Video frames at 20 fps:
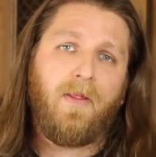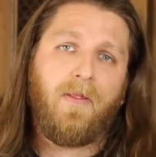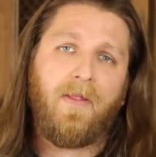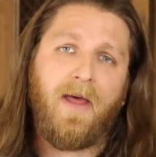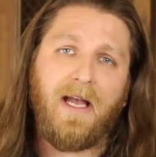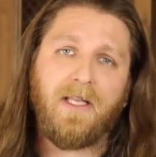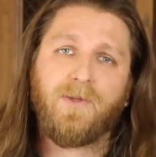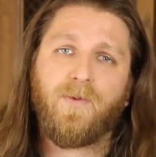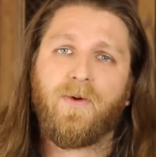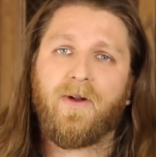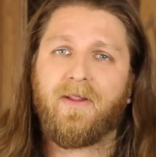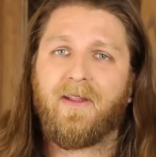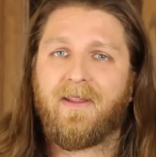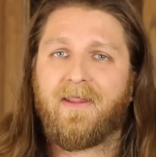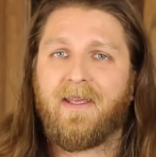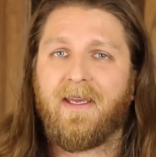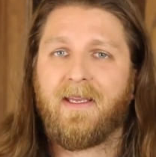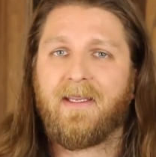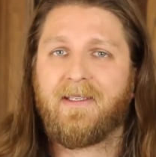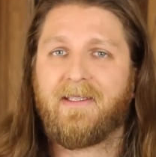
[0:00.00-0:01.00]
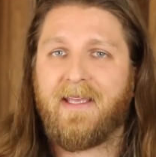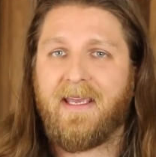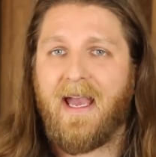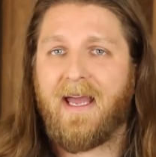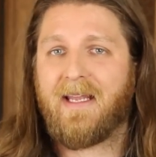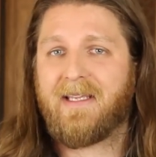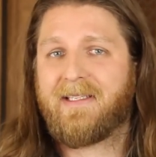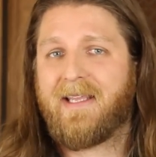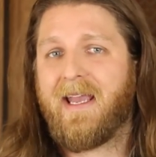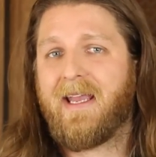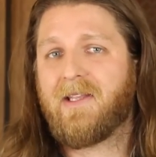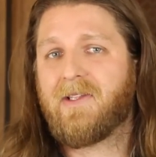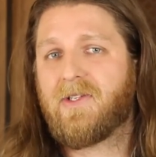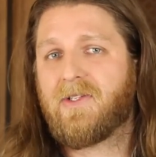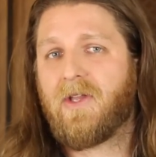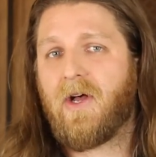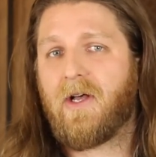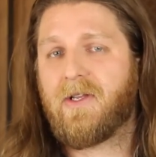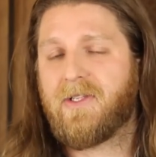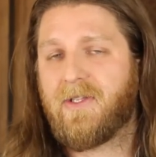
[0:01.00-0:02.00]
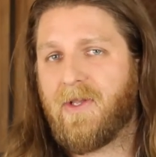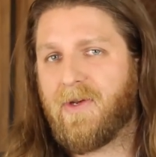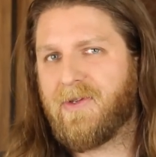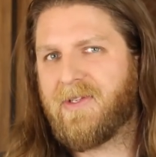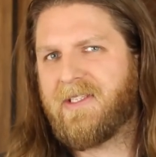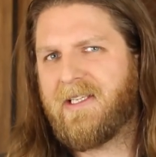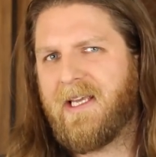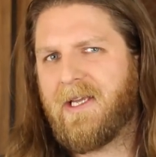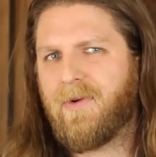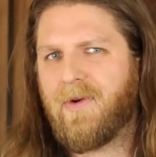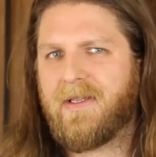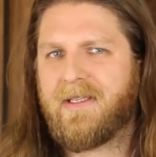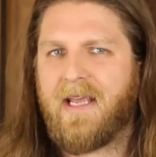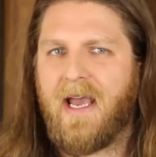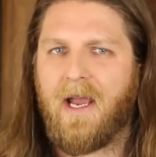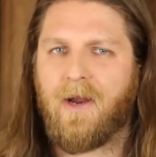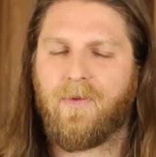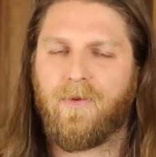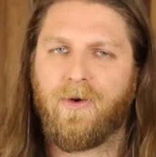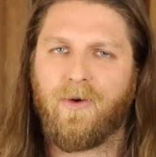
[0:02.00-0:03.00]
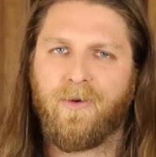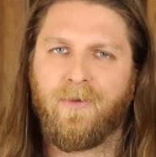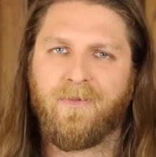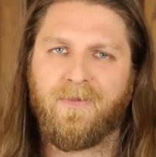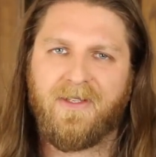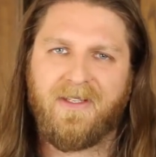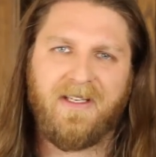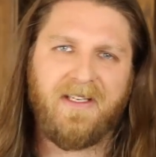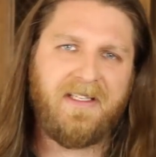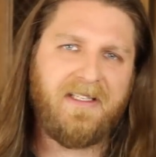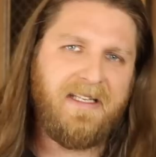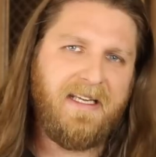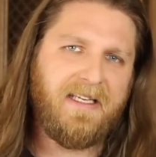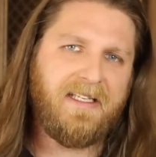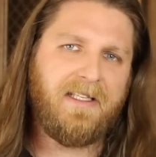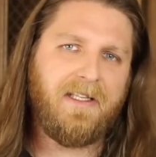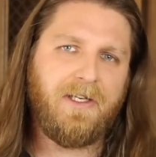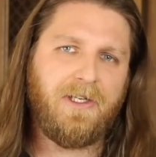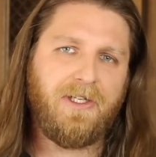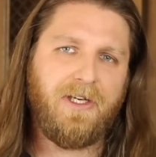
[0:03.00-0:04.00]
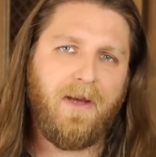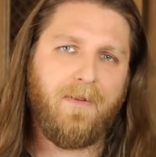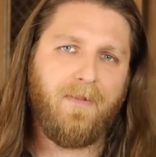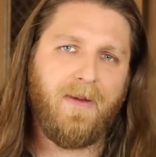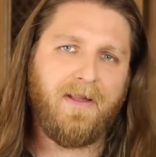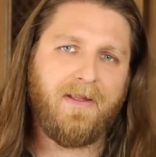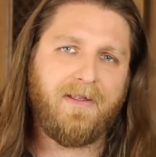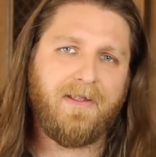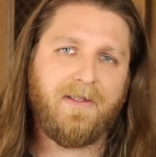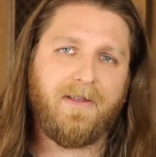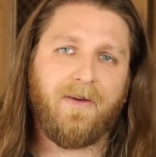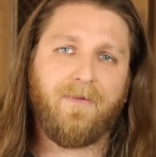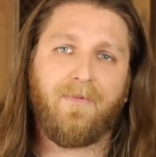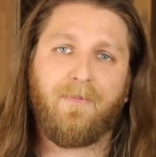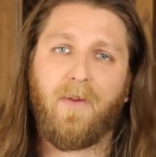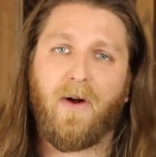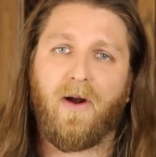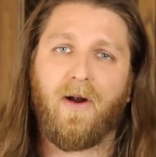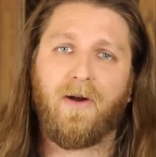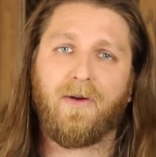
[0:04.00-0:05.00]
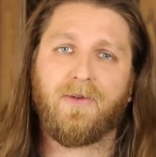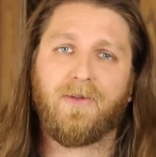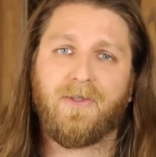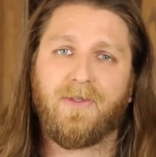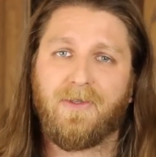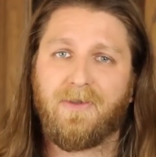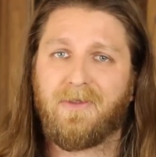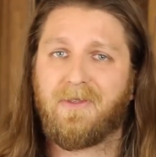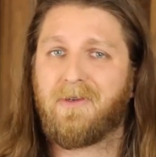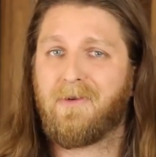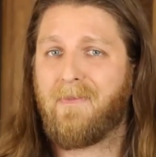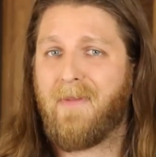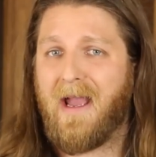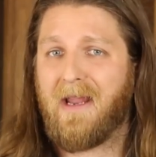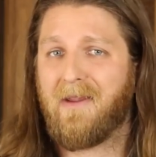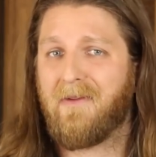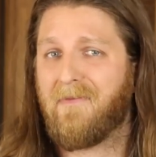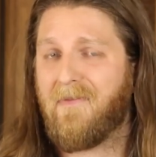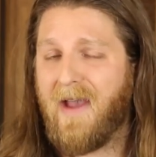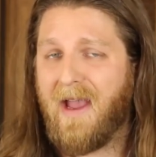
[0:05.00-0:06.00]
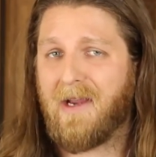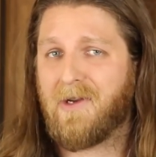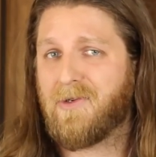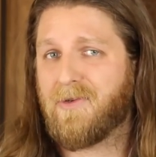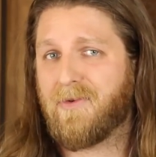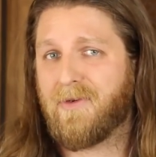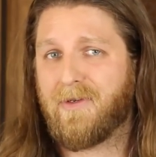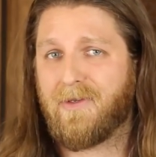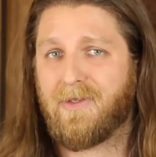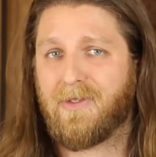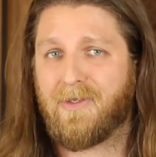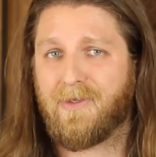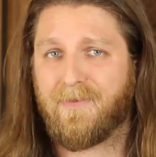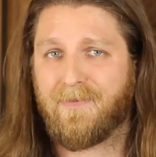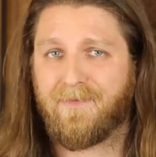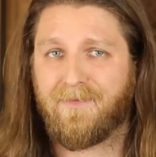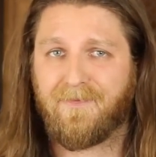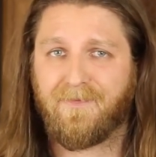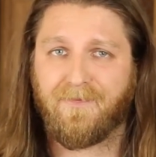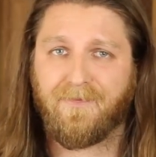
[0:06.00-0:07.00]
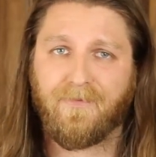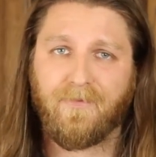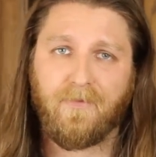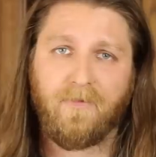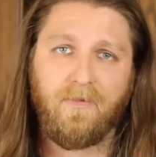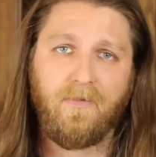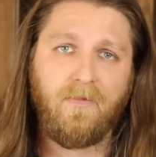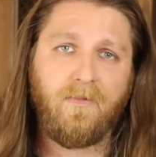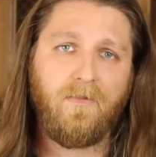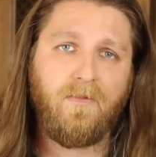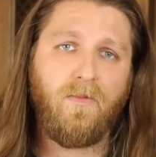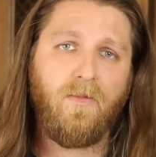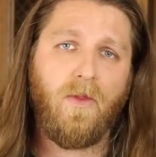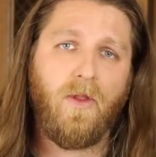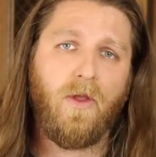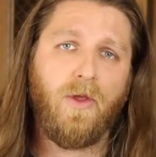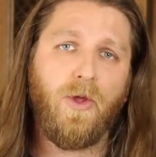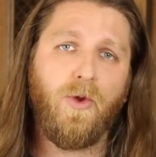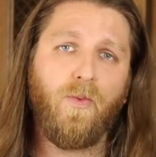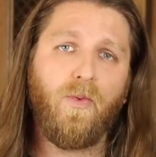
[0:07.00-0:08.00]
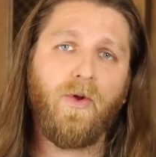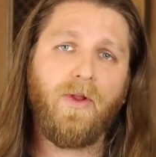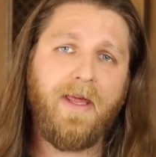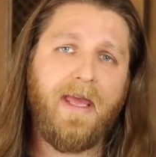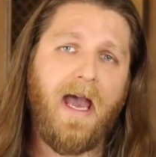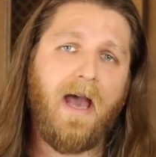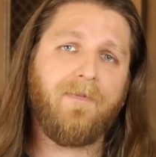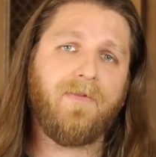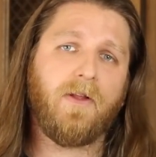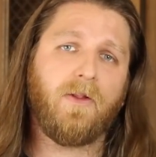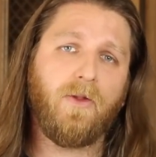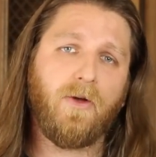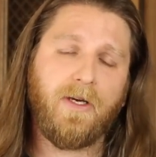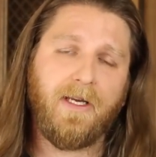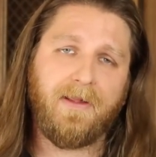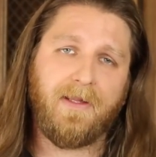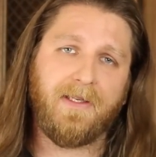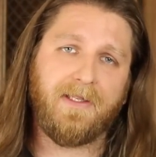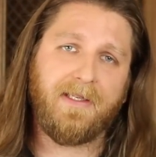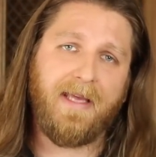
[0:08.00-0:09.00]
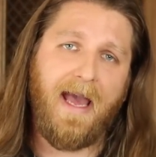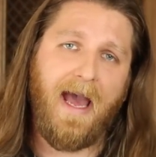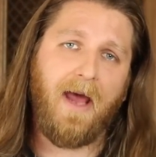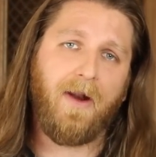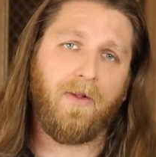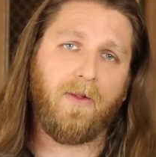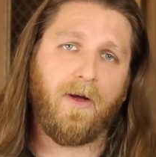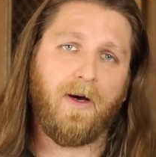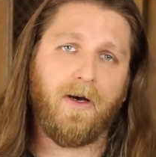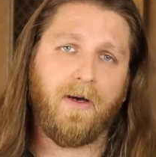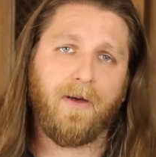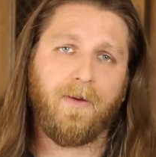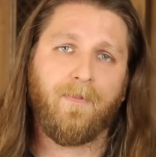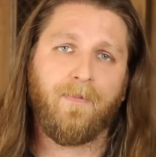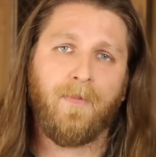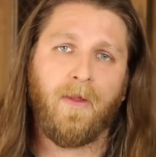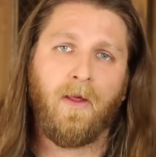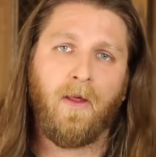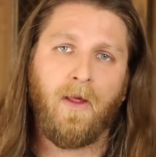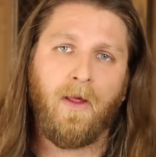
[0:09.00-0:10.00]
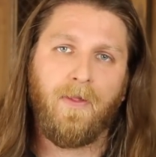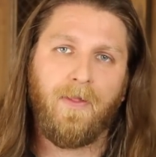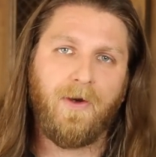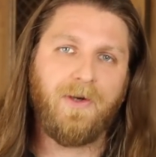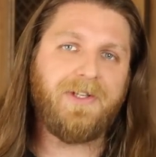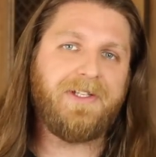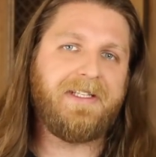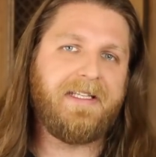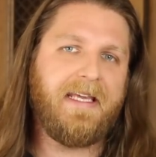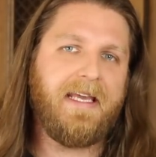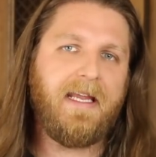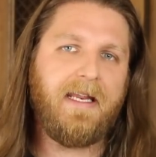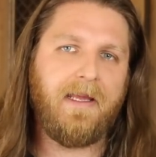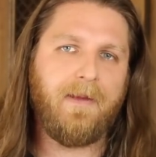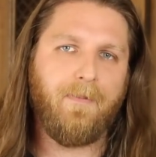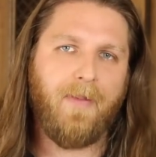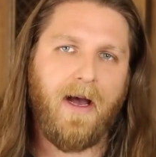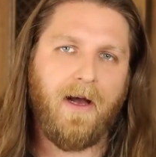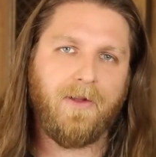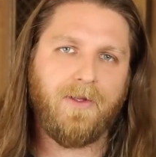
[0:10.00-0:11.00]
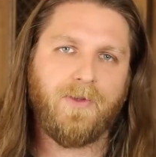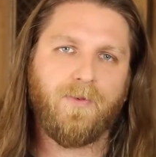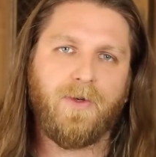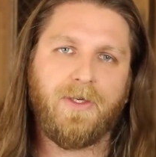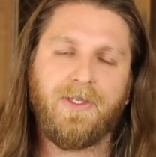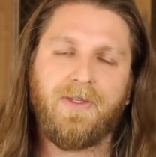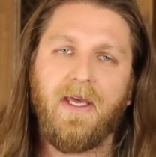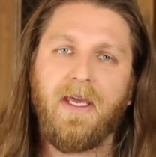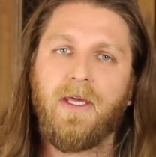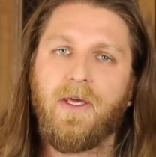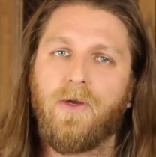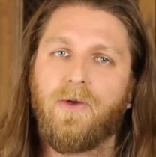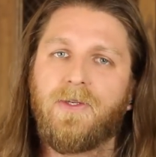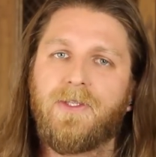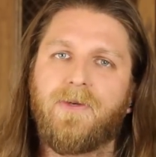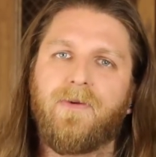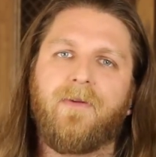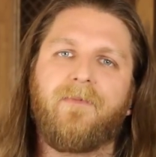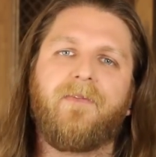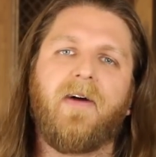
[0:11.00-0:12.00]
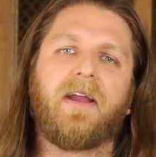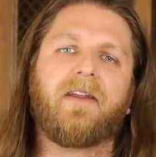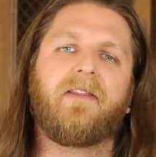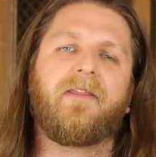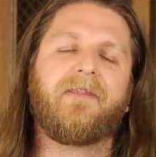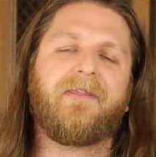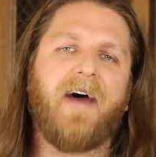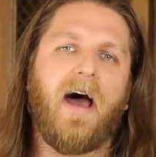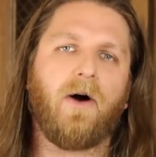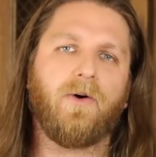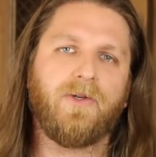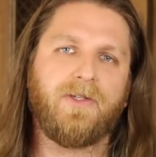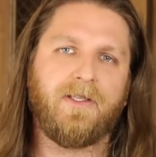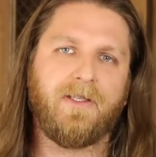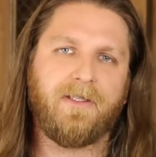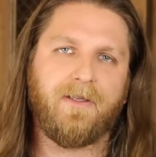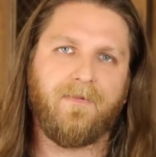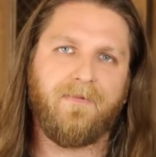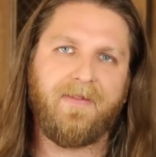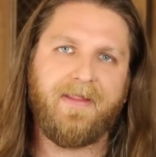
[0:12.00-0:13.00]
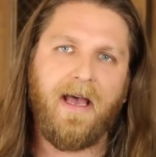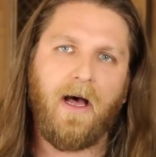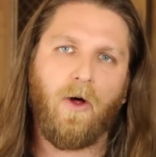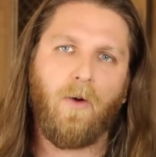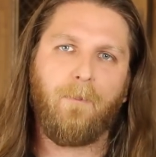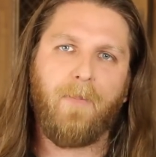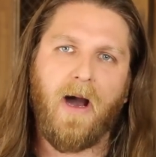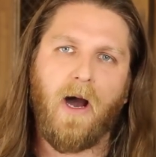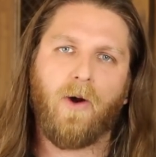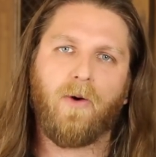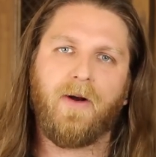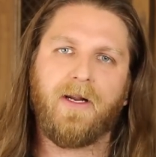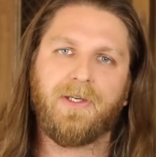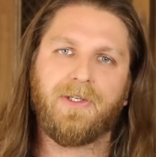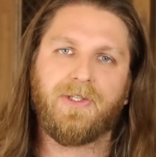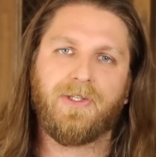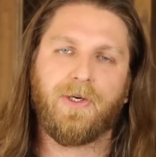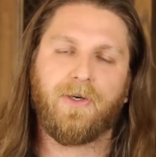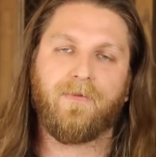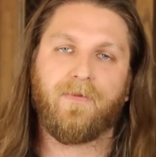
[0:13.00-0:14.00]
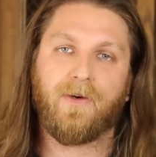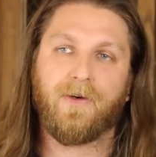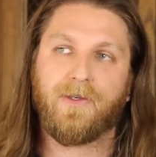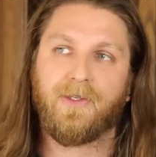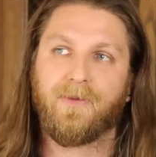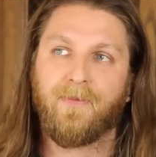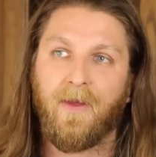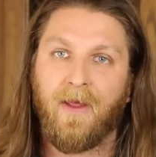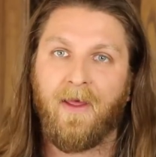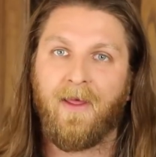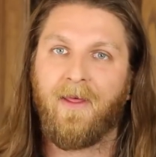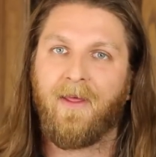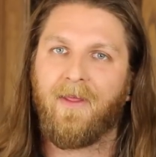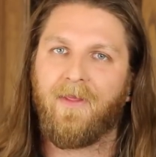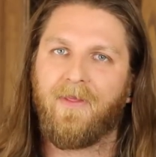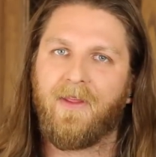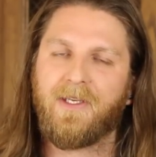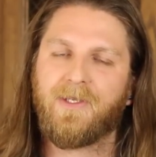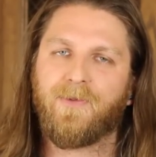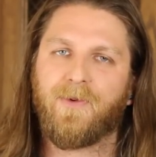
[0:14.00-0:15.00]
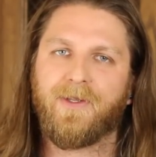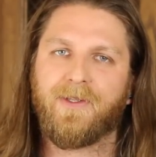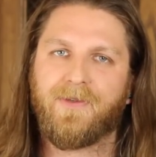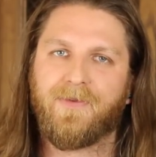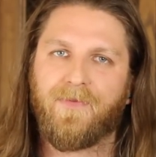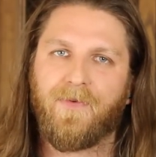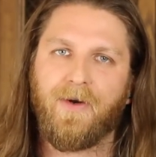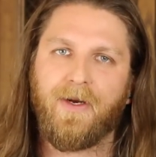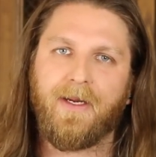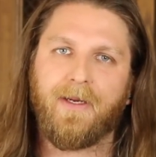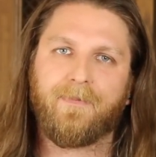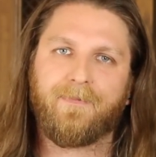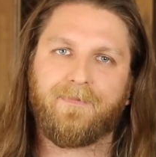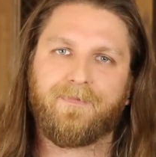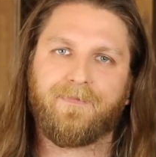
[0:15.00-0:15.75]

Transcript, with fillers: That's one of the things the NSA installs in those secret tech rooms, sneaks in the shipments of parts to manufacturers you really have to look at this catalog. There's DD Bounce, which they use to infect thousands of Dell PowerEdge servers. This one's free.